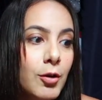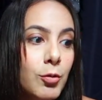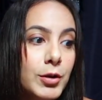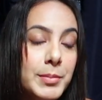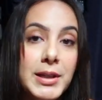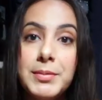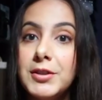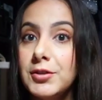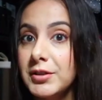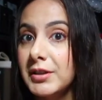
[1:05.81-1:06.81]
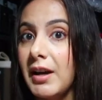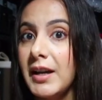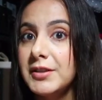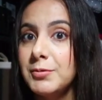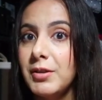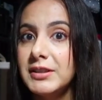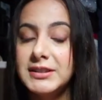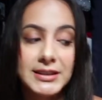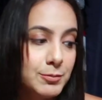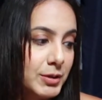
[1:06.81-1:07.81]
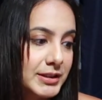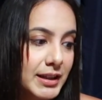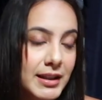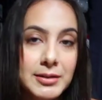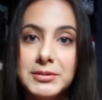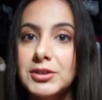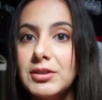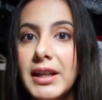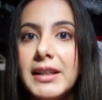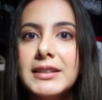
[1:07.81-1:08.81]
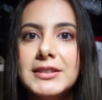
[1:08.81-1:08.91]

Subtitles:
or maybe you're a guy and you want to see what the items are like.